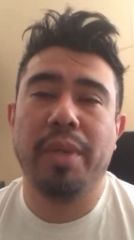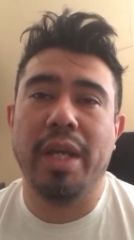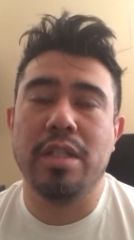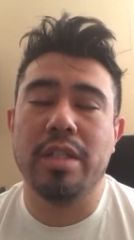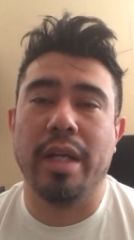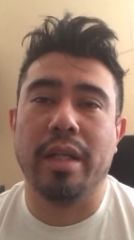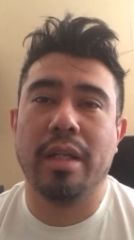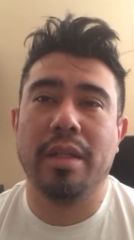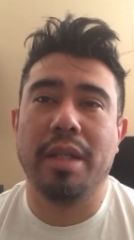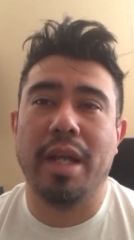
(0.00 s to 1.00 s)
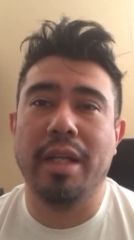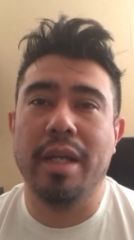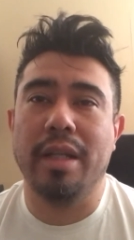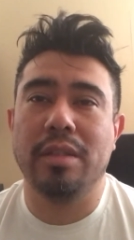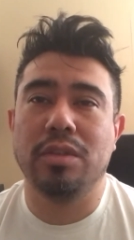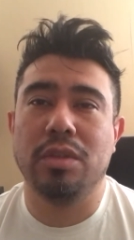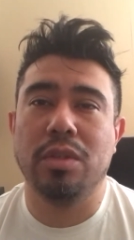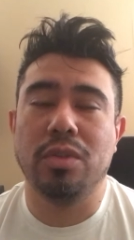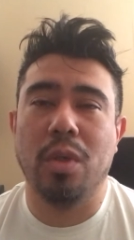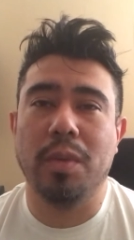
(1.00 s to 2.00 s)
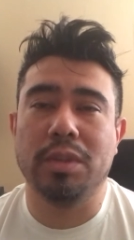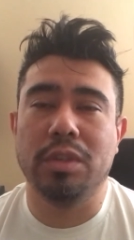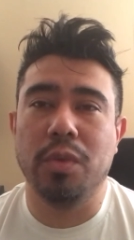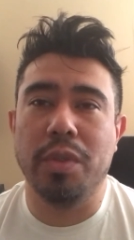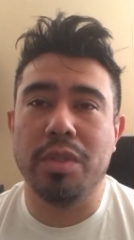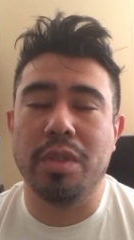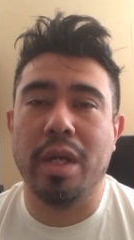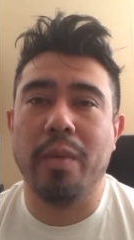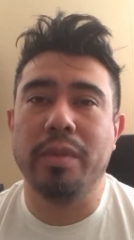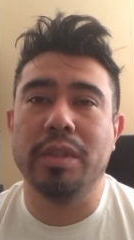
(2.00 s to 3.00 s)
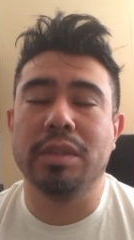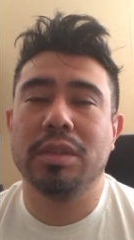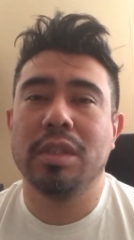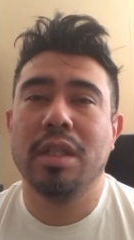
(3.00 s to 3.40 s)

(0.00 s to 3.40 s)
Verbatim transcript: paycheck that I get towards the tuition. I would just